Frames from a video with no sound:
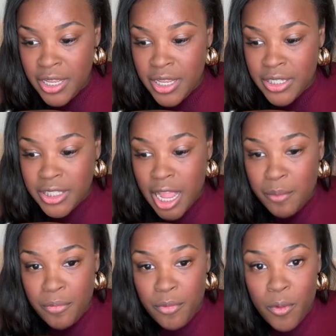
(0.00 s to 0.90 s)

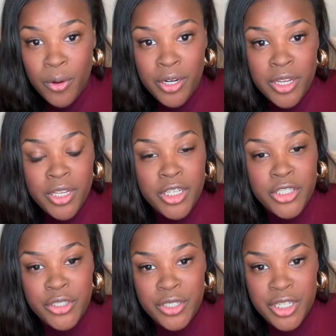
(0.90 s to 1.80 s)
Step 4 is
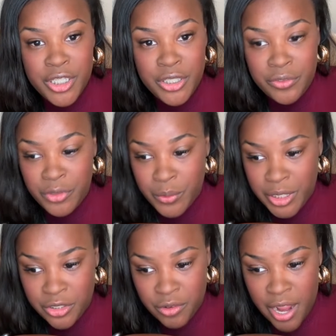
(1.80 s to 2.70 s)
your interviewing
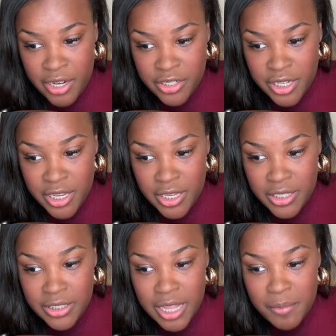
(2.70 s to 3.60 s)
strategy.
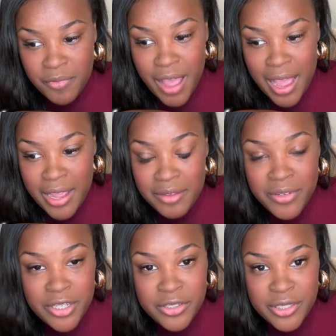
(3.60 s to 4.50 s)
Step 5
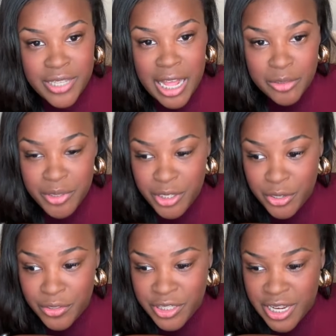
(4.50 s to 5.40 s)
is your salary
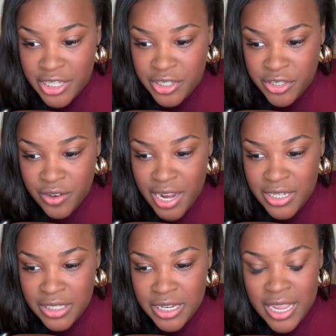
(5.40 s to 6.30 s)
negotiation
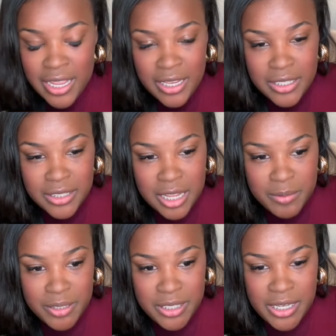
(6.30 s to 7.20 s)
strategy. And step
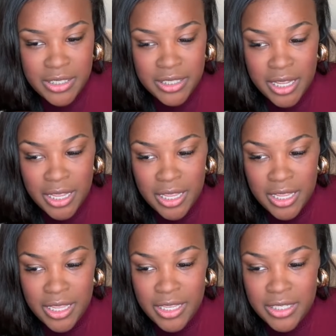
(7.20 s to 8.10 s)
6
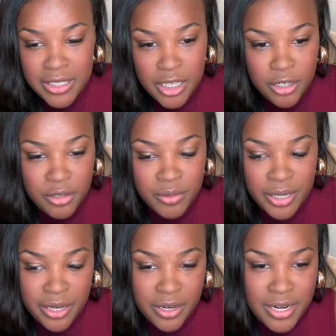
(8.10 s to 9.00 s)
is
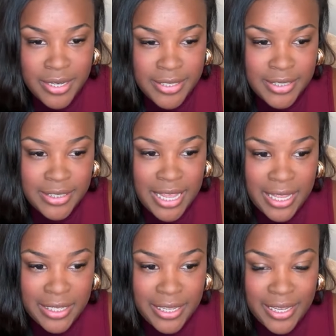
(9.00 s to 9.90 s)
career
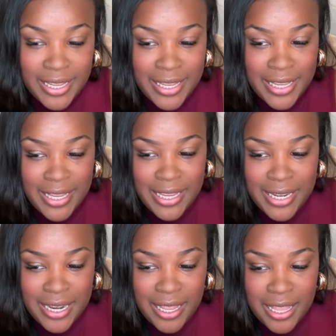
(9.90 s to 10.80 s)
scaling,
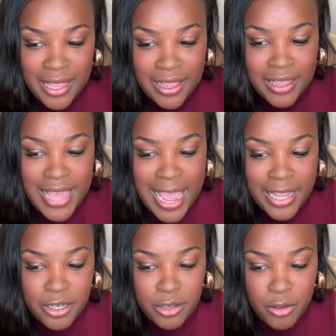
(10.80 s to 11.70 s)
in
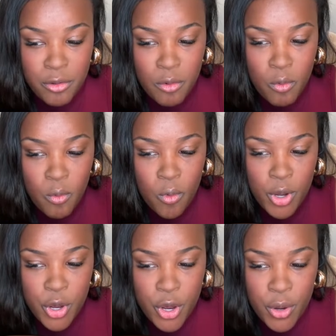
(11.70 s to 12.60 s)
that
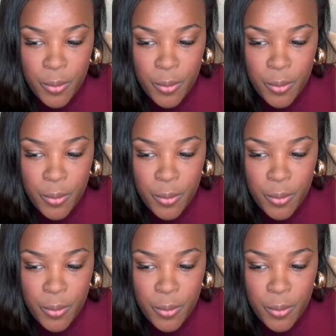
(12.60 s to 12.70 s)
order.